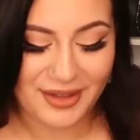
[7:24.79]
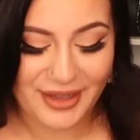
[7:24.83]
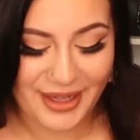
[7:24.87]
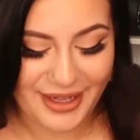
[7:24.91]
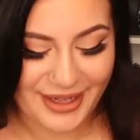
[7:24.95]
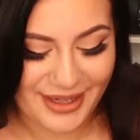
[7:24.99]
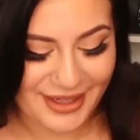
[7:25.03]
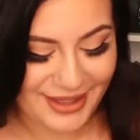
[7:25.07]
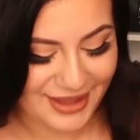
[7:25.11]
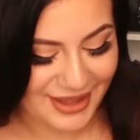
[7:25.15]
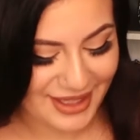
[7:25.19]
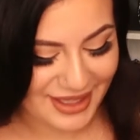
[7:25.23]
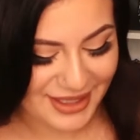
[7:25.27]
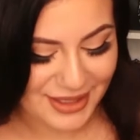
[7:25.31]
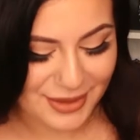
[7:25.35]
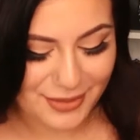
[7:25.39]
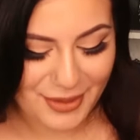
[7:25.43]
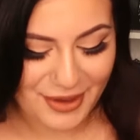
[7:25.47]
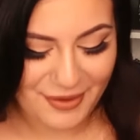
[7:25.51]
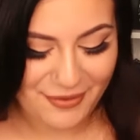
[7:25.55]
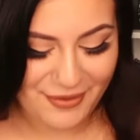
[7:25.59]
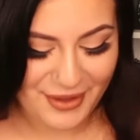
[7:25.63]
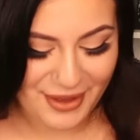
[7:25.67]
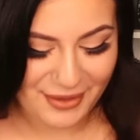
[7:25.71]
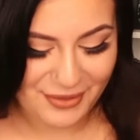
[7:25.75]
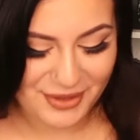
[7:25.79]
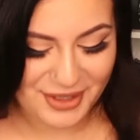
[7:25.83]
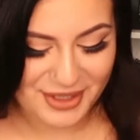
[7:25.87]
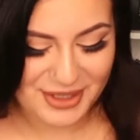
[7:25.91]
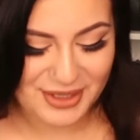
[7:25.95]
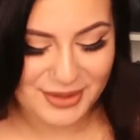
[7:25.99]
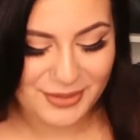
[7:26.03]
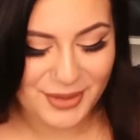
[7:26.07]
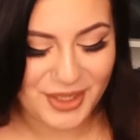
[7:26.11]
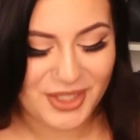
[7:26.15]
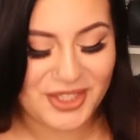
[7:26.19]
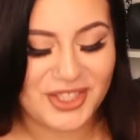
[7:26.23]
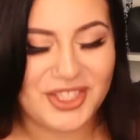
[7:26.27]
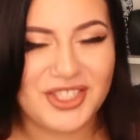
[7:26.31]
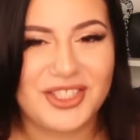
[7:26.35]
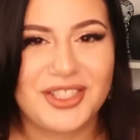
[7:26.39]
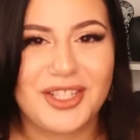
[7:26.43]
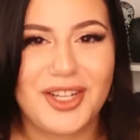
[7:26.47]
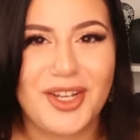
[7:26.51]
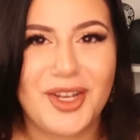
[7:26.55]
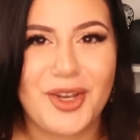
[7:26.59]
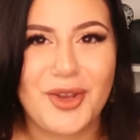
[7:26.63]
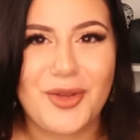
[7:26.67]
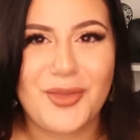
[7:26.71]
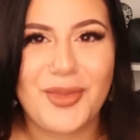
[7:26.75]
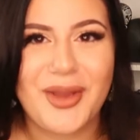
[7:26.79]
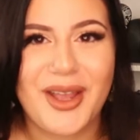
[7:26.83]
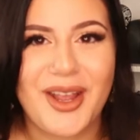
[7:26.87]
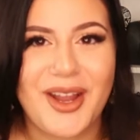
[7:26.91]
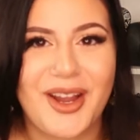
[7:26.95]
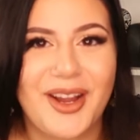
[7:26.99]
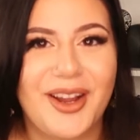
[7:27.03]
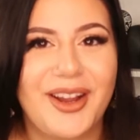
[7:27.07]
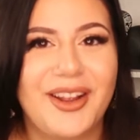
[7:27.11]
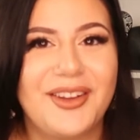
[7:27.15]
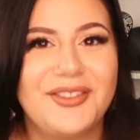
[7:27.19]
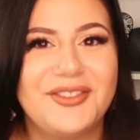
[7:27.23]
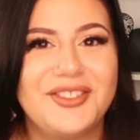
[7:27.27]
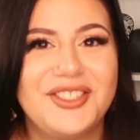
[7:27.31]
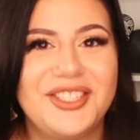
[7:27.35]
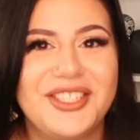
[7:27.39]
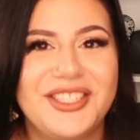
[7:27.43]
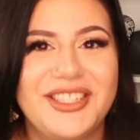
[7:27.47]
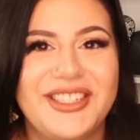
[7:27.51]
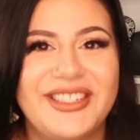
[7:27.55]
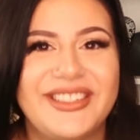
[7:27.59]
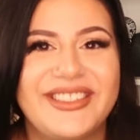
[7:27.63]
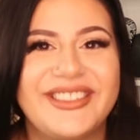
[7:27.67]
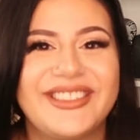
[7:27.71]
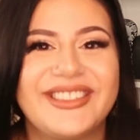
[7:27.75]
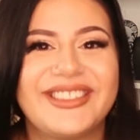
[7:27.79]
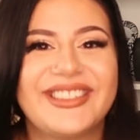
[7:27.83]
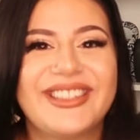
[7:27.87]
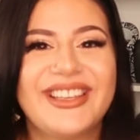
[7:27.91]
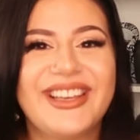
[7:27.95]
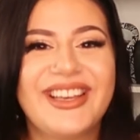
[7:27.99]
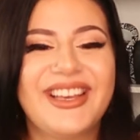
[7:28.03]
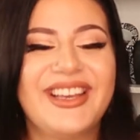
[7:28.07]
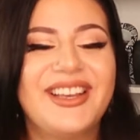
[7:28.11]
Like that is my favorite smell. It's just a new pair of jeans